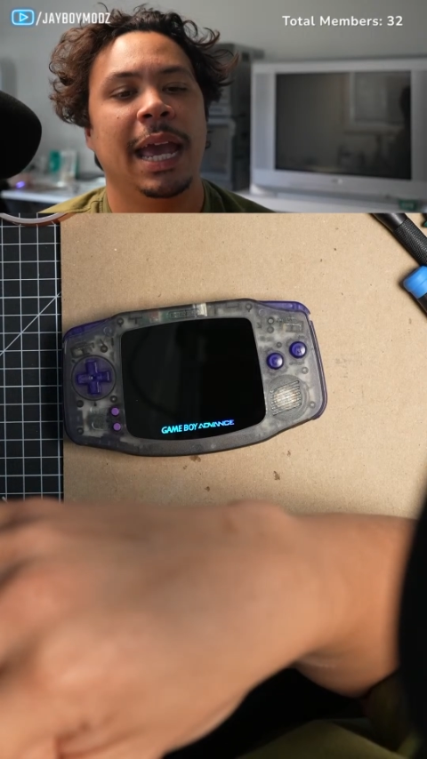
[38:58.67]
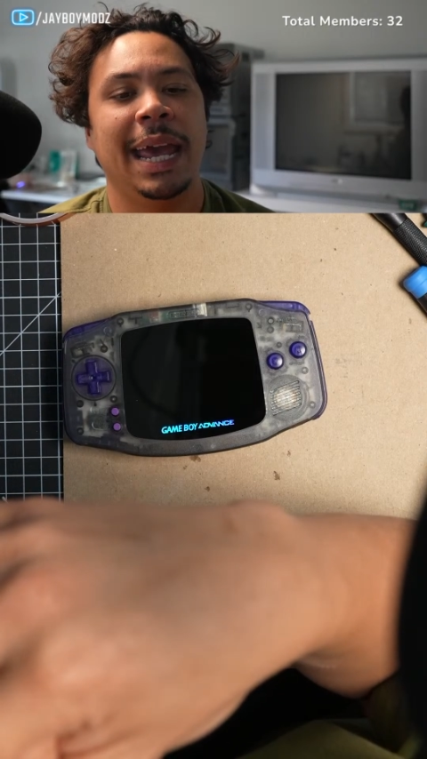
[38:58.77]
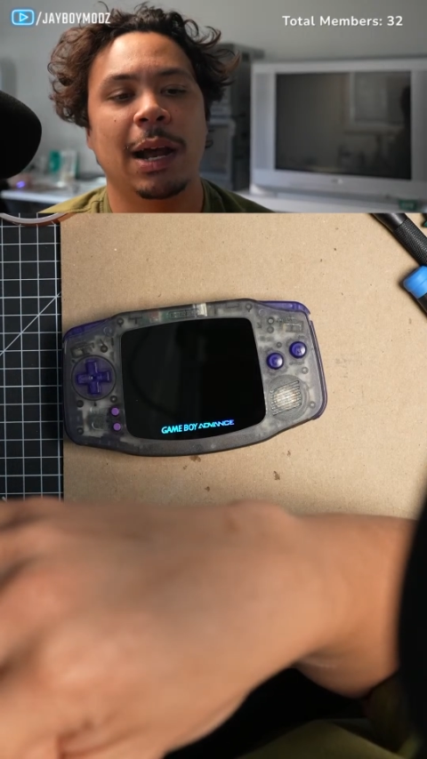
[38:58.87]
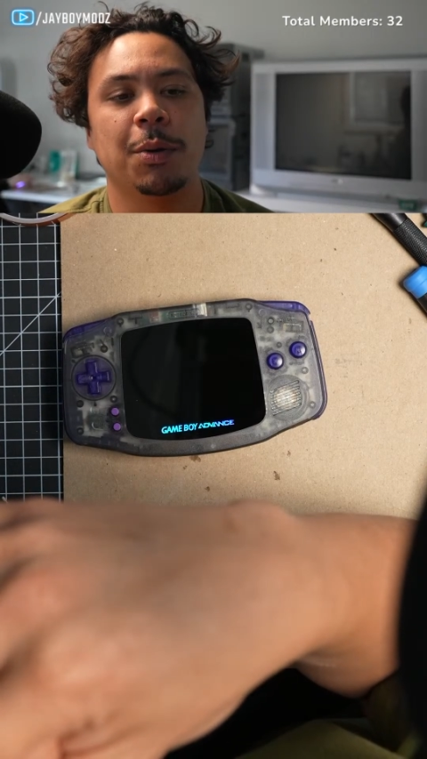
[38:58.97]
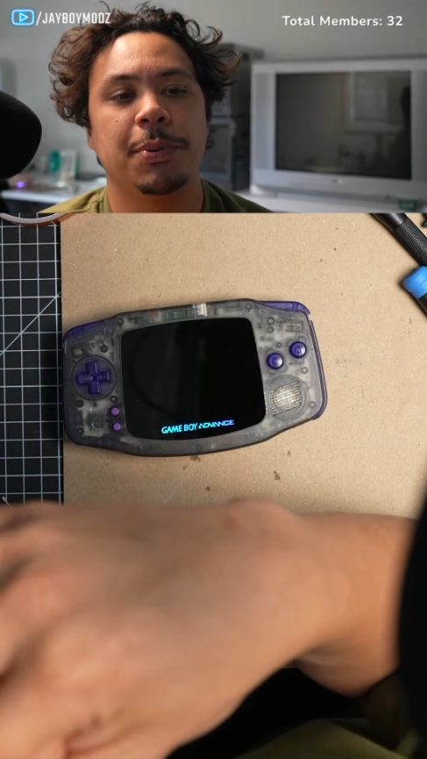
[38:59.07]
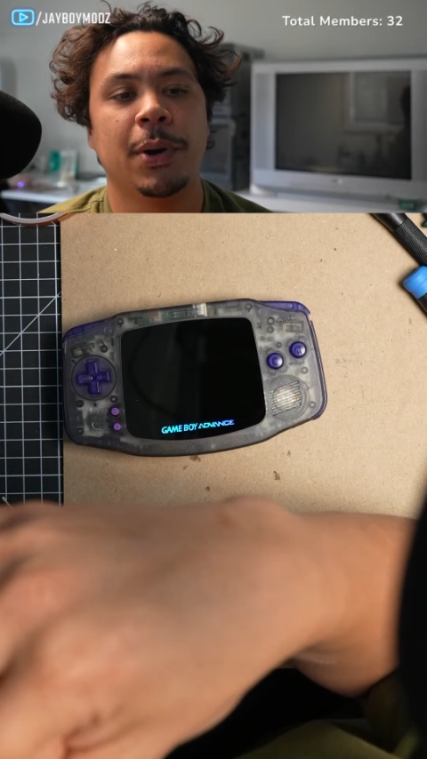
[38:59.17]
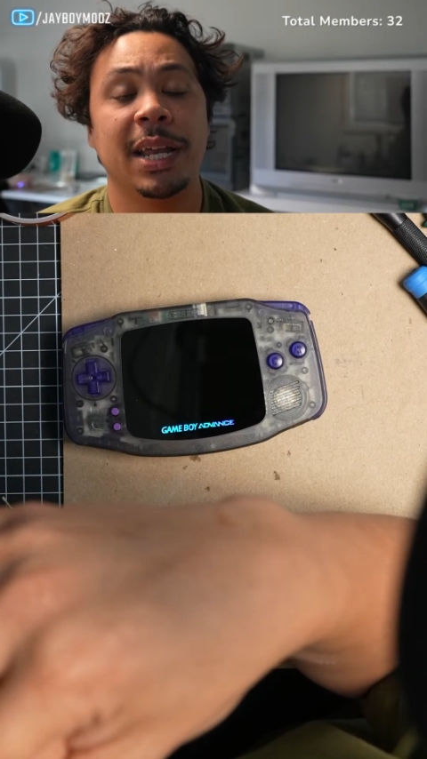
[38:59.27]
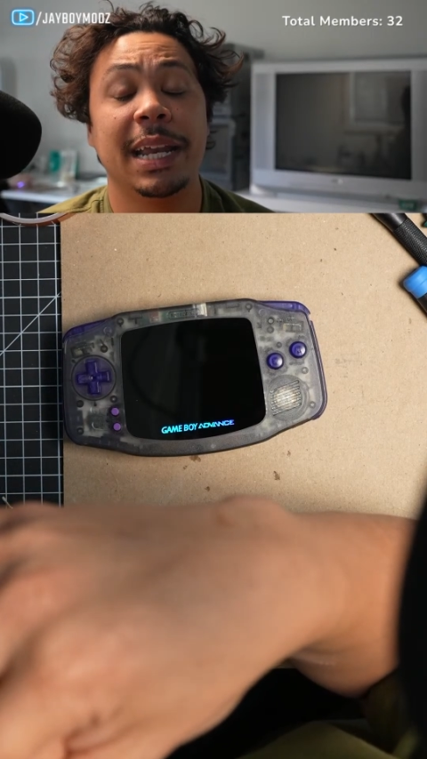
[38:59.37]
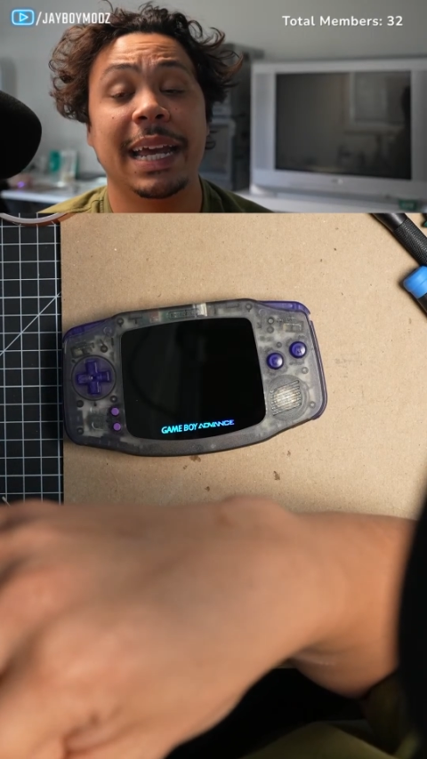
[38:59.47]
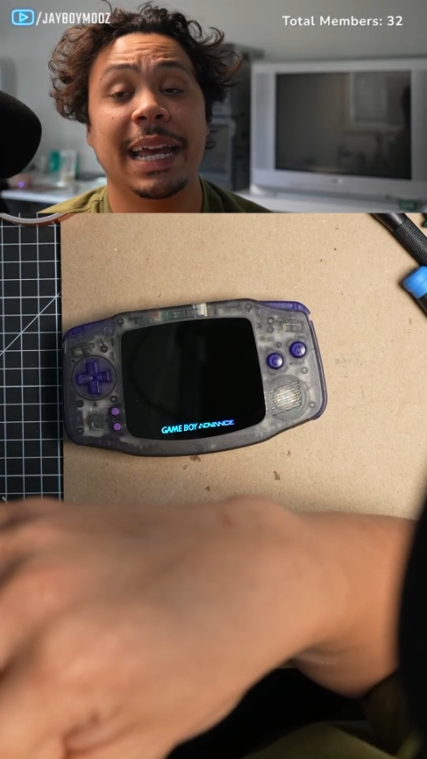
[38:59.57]
and I would put
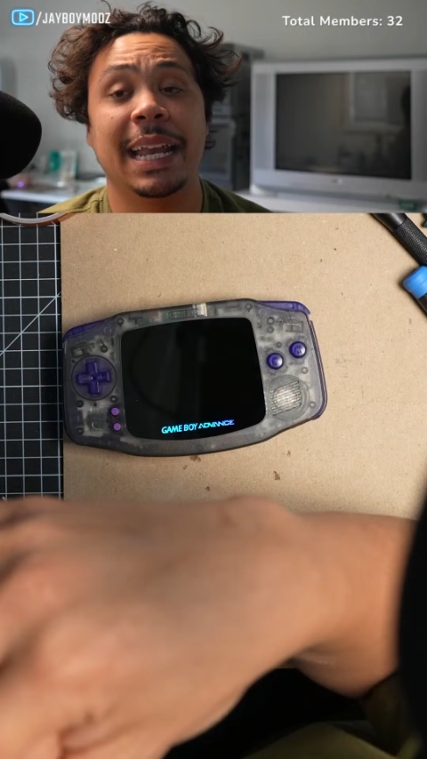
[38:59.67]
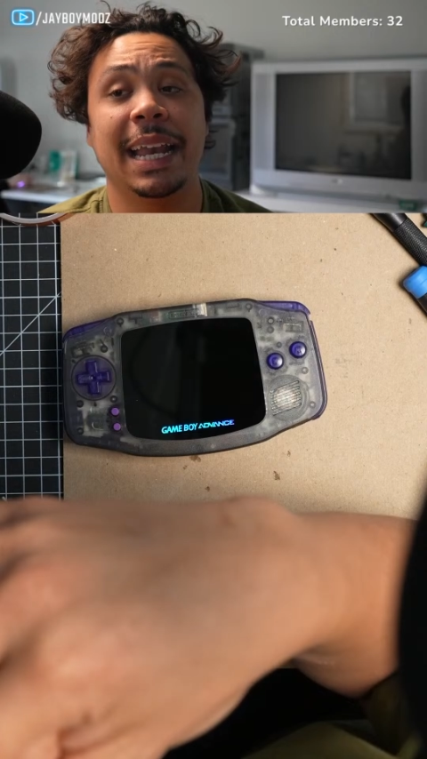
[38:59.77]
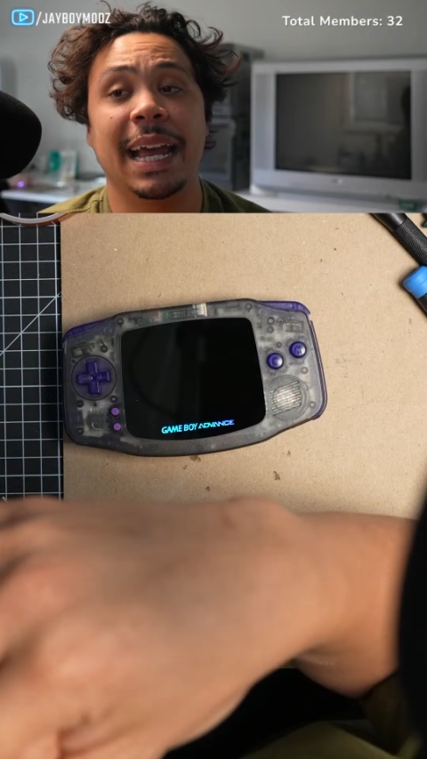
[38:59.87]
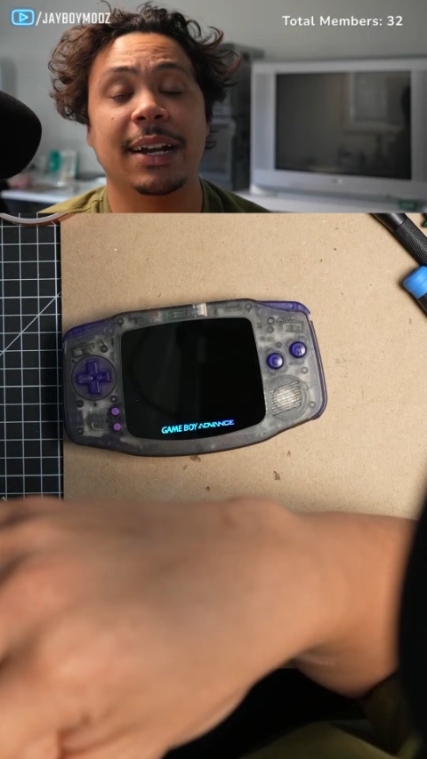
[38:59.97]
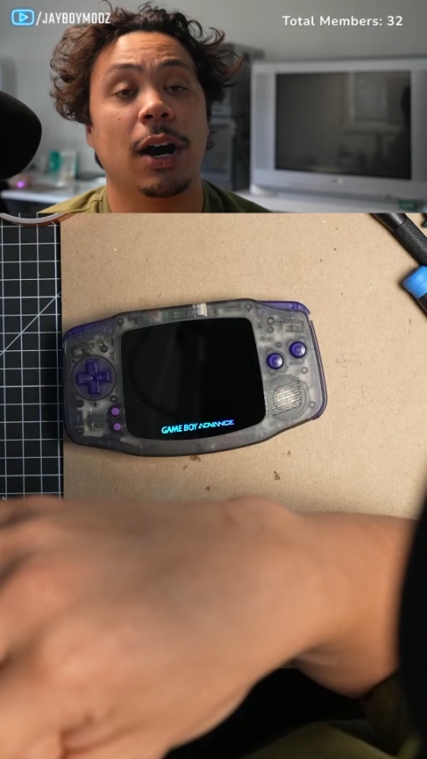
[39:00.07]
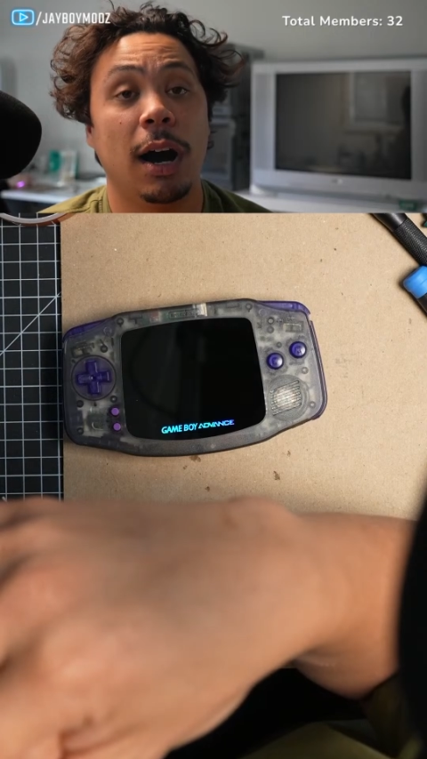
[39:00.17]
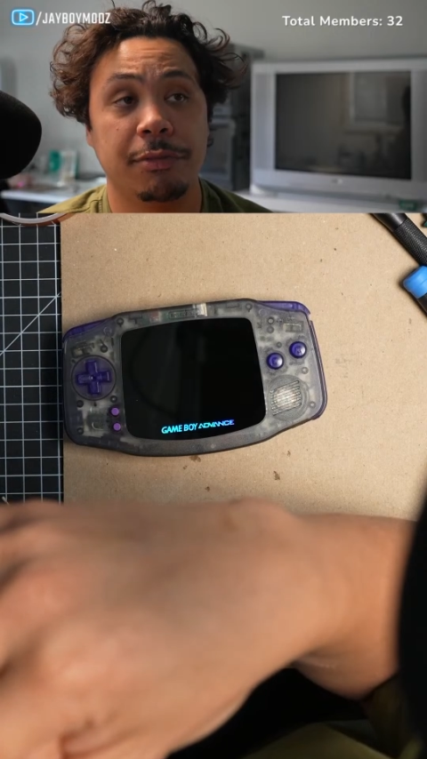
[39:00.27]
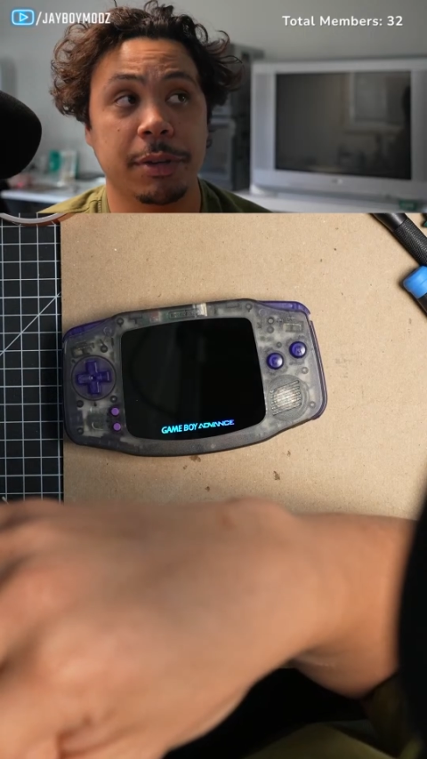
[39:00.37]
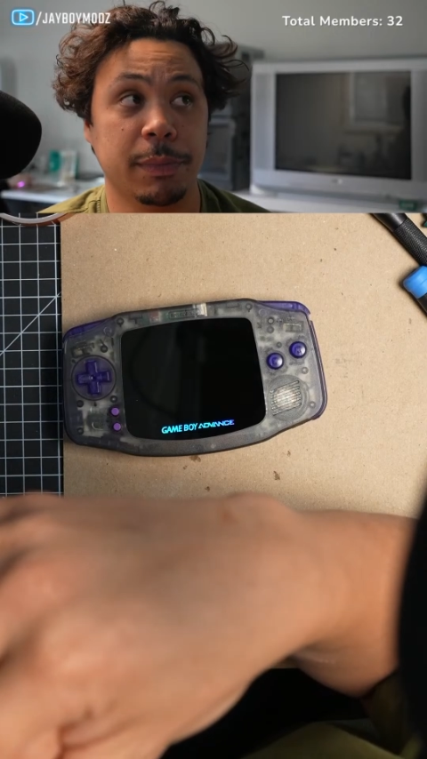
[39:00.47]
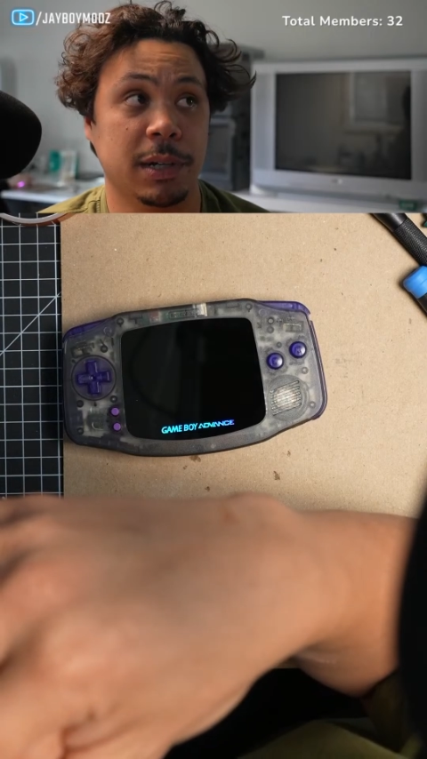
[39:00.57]
it in a
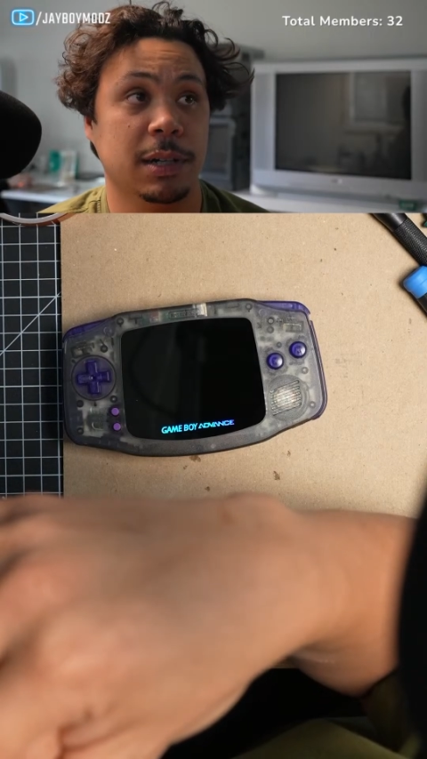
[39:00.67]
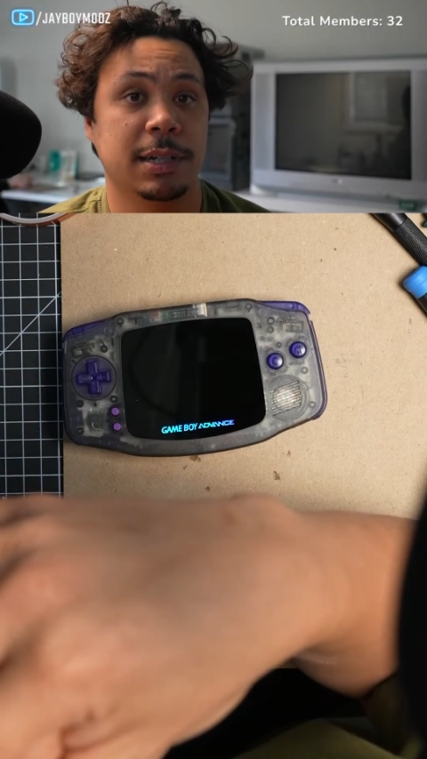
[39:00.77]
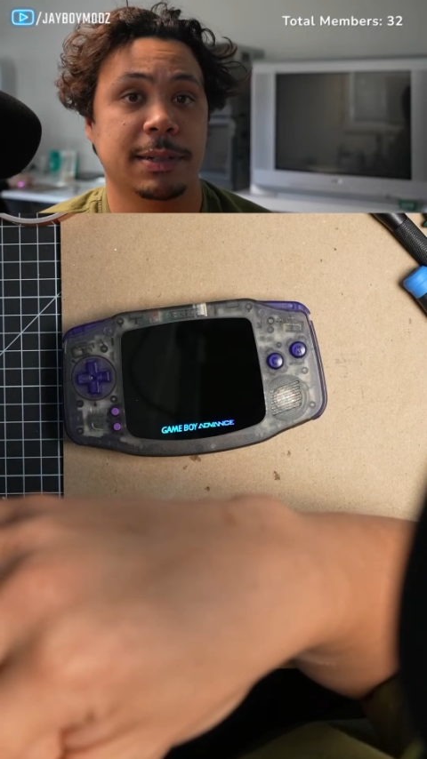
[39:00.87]
coffee mug.